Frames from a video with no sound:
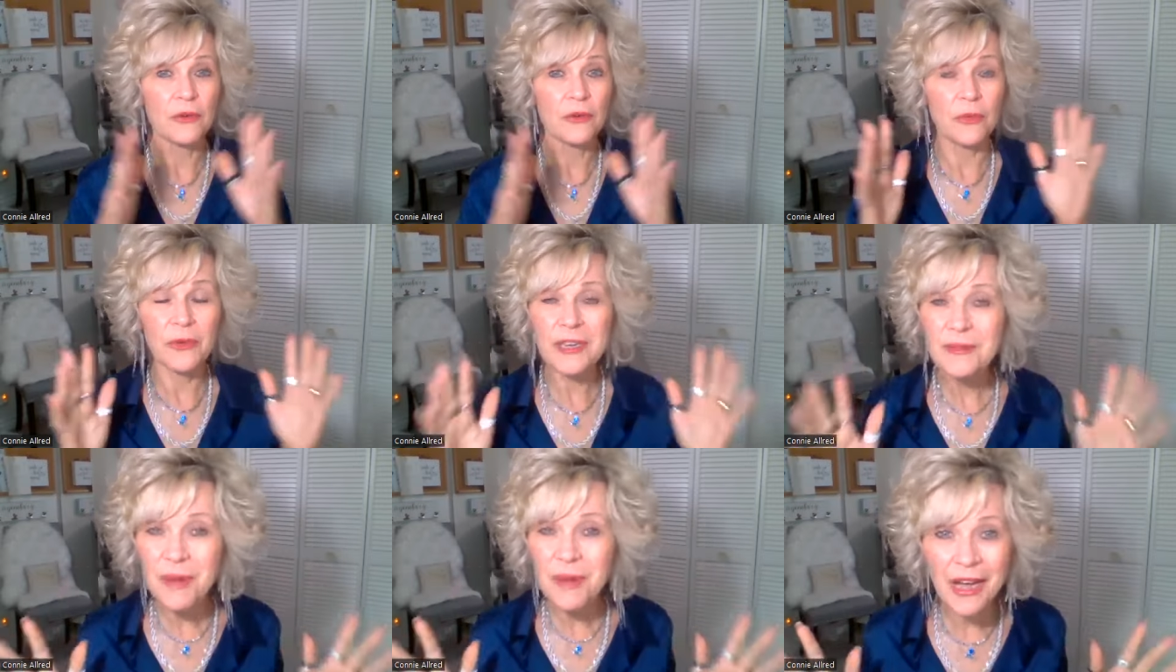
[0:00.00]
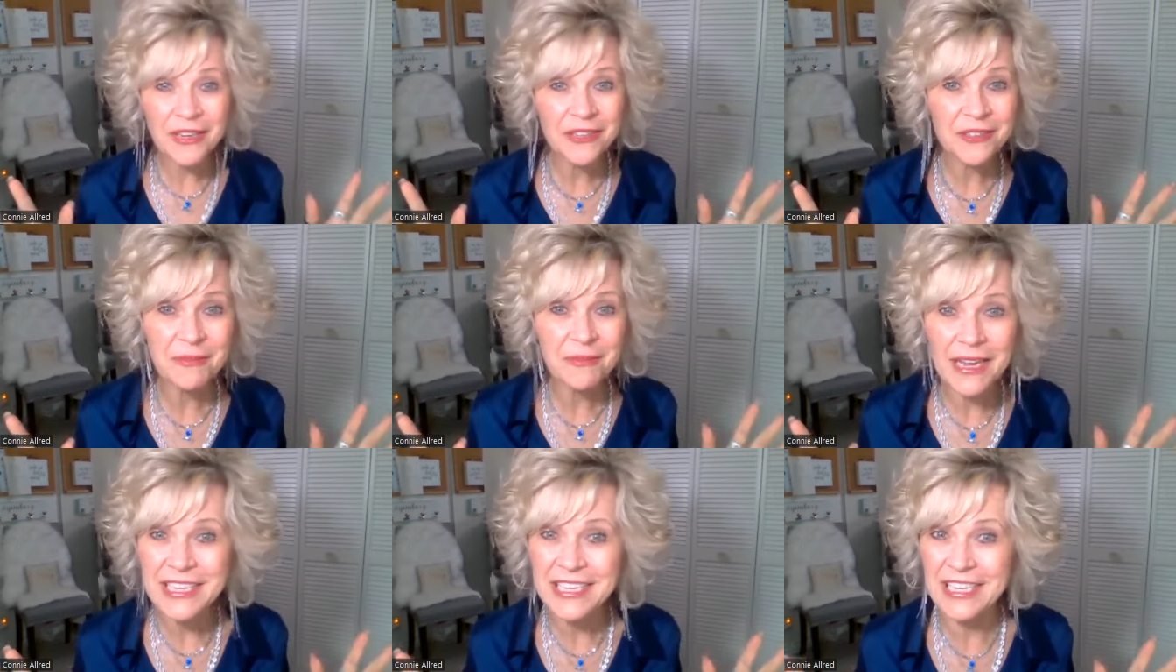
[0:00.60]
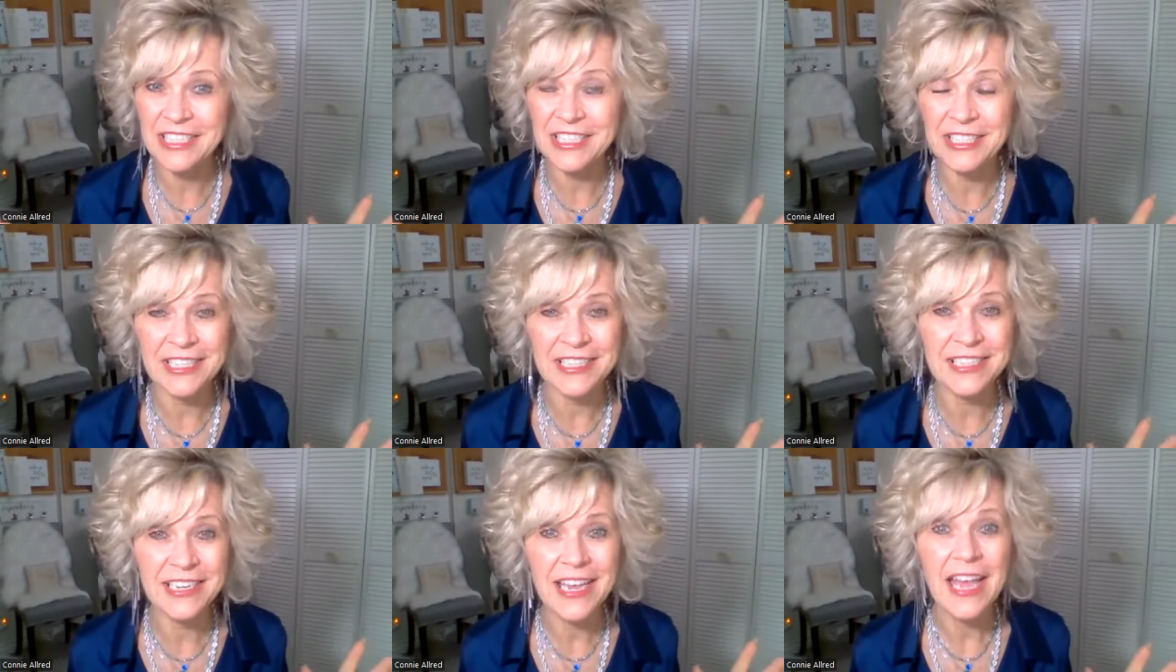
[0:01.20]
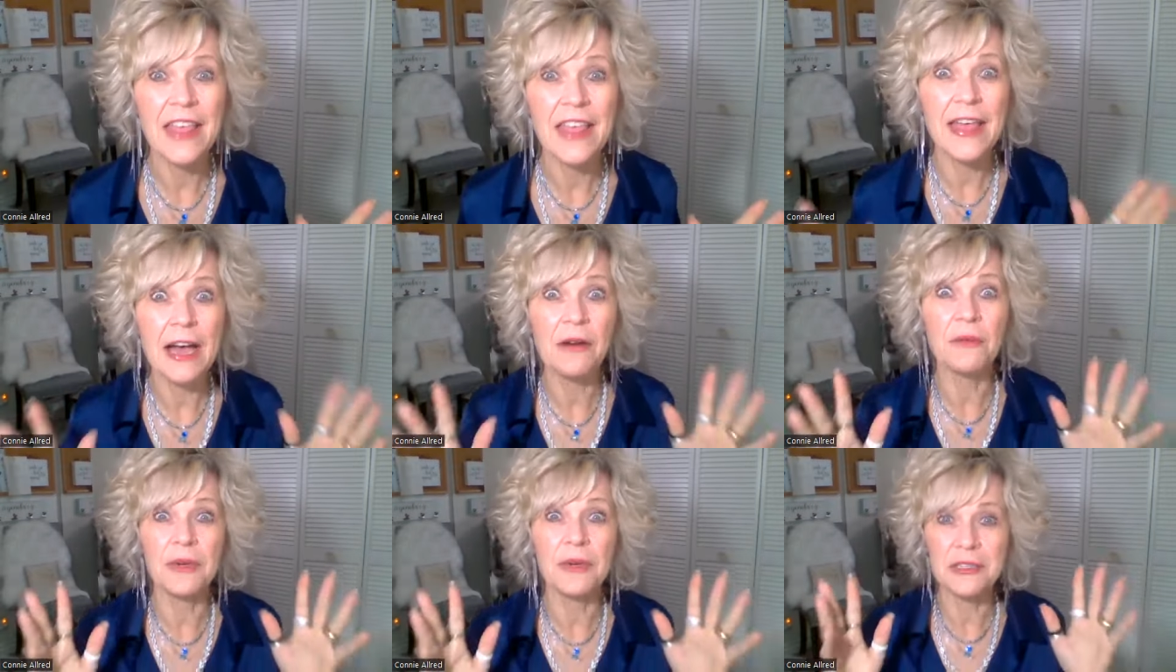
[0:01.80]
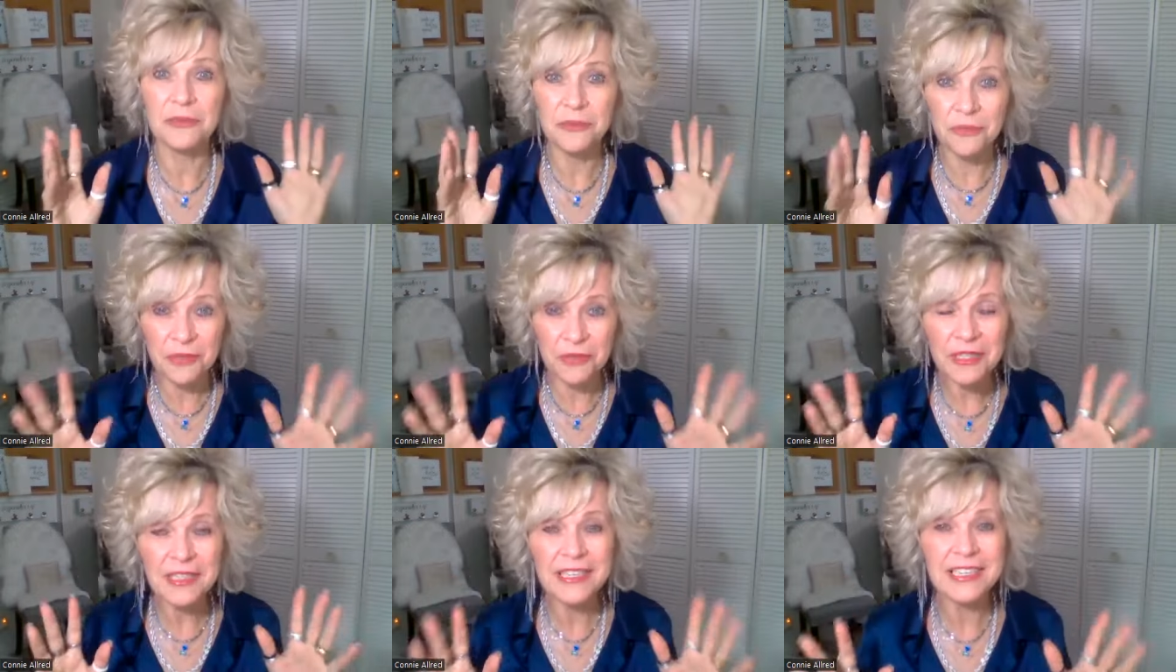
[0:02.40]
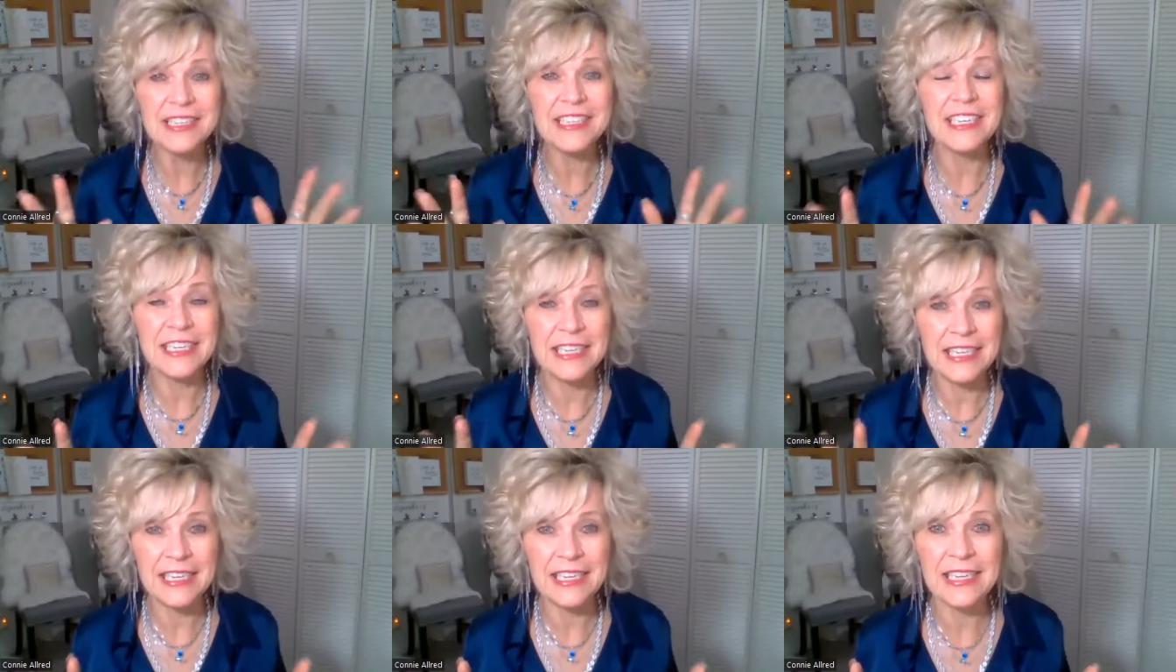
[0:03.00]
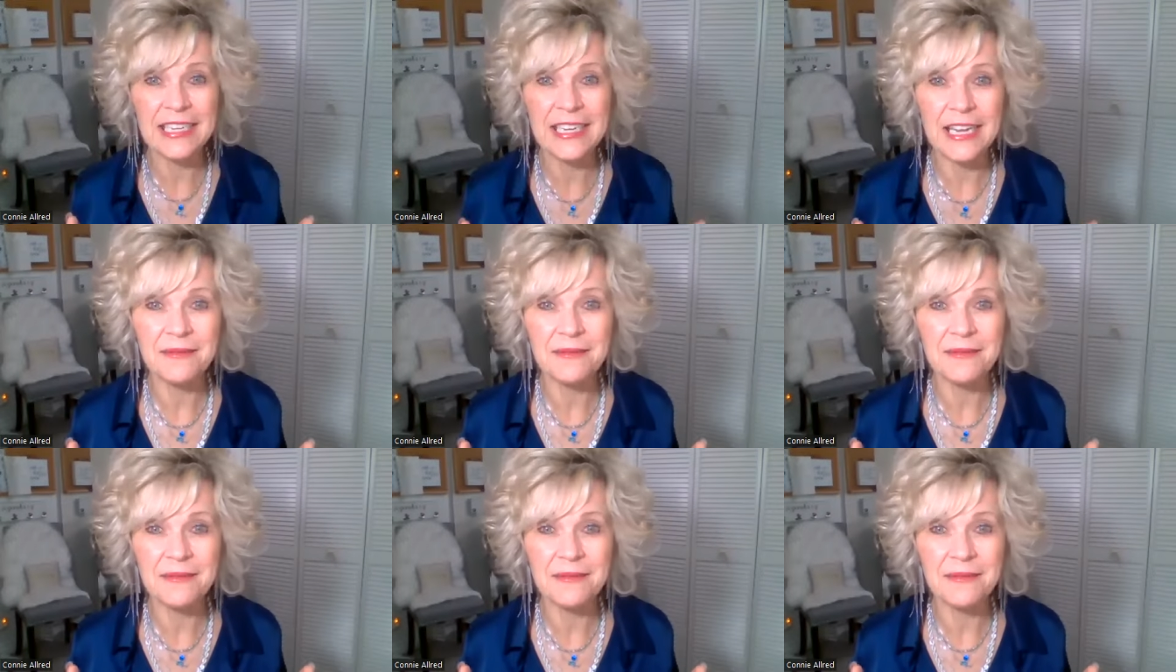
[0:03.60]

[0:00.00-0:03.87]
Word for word: remodeled my kitchen that was really needed.